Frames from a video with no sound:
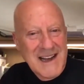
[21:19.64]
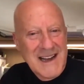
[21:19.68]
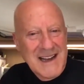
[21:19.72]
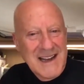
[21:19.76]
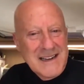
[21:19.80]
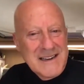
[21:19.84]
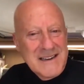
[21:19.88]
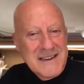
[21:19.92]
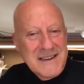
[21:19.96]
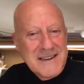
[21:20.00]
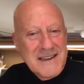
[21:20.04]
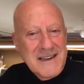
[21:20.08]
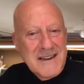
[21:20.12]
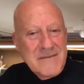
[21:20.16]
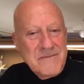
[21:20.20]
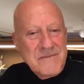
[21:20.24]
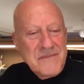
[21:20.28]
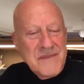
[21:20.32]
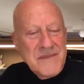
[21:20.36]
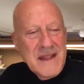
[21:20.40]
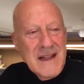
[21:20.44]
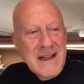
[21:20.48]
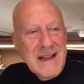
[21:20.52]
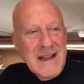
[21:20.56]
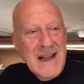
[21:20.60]
And
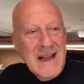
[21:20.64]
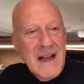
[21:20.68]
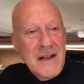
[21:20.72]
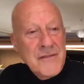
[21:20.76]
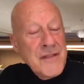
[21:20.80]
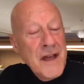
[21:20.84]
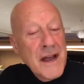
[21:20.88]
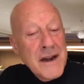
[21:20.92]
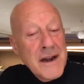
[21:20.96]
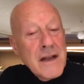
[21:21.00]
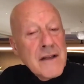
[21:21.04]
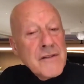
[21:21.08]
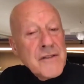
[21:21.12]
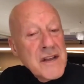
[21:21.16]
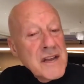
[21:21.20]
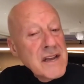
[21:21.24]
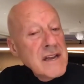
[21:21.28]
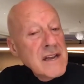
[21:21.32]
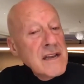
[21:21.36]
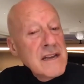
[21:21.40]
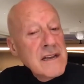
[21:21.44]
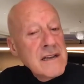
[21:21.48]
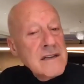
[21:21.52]
that, I think,